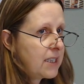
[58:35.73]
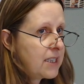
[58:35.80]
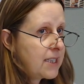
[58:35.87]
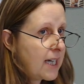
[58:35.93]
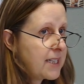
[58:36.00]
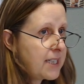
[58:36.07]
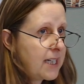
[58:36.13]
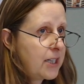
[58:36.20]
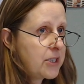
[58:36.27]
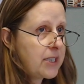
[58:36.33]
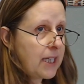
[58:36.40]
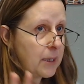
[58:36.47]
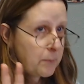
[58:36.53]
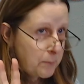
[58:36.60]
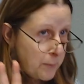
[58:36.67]
Dante hears
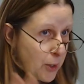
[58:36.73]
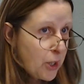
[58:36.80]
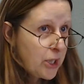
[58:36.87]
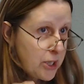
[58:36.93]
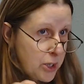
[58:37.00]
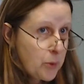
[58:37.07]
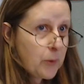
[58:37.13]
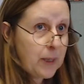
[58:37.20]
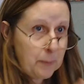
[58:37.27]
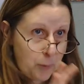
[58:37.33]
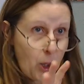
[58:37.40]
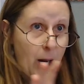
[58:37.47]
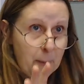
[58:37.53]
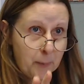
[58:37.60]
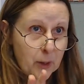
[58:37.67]
in Purgatory
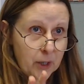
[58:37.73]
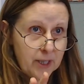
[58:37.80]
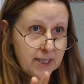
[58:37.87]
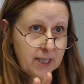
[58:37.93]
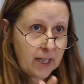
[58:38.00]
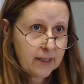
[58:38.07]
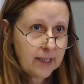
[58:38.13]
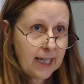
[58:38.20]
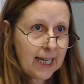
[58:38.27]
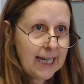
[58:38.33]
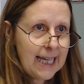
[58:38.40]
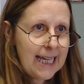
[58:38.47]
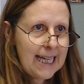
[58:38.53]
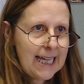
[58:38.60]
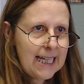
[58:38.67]
proper, inside the gate,
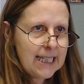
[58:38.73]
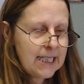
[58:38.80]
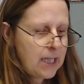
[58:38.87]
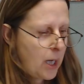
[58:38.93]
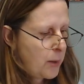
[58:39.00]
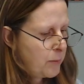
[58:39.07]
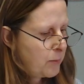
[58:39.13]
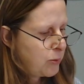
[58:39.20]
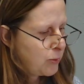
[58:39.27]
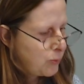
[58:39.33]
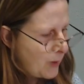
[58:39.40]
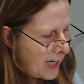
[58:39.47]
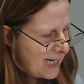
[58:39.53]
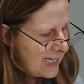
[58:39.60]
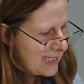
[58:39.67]
is
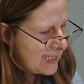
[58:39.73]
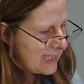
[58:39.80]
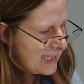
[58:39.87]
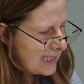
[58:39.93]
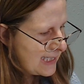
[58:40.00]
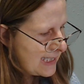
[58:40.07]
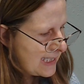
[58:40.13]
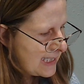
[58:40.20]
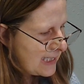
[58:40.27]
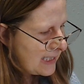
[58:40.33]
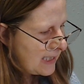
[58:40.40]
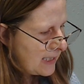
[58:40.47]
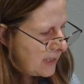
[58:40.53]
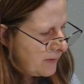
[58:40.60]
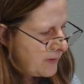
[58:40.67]
praises
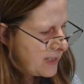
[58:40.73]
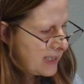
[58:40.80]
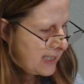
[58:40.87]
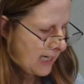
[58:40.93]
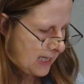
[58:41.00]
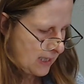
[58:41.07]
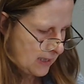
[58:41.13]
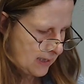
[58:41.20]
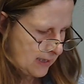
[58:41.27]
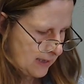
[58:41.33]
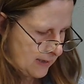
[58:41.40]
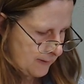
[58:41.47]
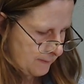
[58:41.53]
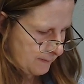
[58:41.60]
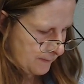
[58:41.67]
of the
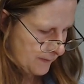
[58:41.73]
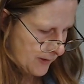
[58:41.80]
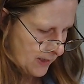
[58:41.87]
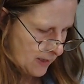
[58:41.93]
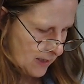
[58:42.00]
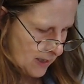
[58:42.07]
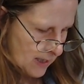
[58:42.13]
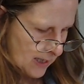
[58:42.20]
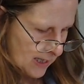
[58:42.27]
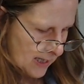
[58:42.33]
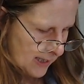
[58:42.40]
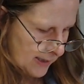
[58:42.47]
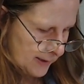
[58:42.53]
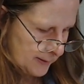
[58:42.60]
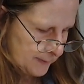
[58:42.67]
saints.
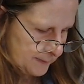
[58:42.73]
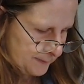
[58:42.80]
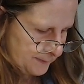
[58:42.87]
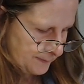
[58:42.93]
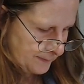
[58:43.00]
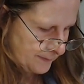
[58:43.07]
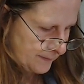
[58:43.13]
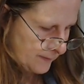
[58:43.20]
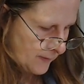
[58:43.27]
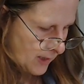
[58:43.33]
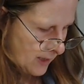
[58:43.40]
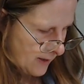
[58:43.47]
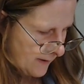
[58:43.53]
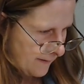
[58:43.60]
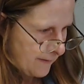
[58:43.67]
Um,
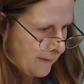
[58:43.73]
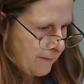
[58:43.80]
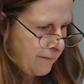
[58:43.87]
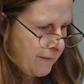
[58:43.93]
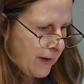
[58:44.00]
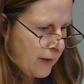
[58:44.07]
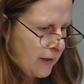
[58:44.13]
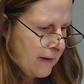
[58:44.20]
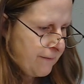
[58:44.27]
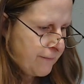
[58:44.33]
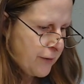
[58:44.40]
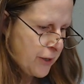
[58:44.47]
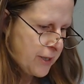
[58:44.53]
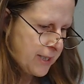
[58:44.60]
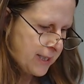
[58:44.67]
the very
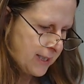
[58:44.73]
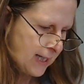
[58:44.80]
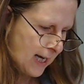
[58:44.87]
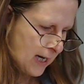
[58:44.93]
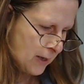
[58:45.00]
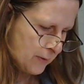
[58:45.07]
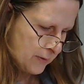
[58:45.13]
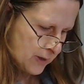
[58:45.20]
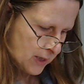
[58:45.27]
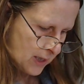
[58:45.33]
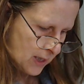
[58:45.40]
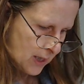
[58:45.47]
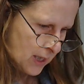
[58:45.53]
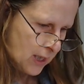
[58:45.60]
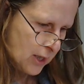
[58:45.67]
first sound
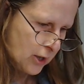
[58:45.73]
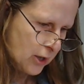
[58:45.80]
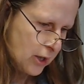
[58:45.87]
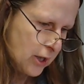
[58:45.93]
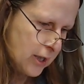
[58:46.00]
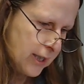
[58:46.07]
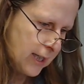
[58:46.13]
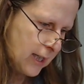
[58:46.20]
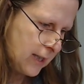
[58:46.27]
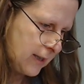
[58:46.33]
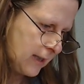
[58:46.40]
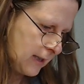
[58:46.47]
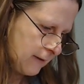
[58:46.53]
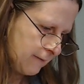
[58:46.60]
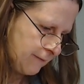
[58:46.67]
he heard in
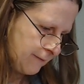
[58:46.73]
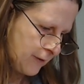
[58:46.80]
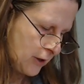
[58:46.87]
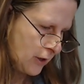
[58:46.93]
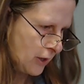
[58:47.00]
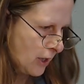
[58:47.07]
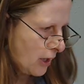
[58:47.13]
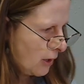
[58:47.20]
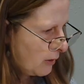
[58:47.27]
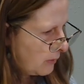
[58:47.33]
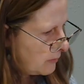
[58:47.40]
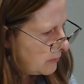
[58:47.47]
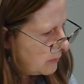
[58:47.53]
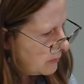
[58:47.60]
the inferno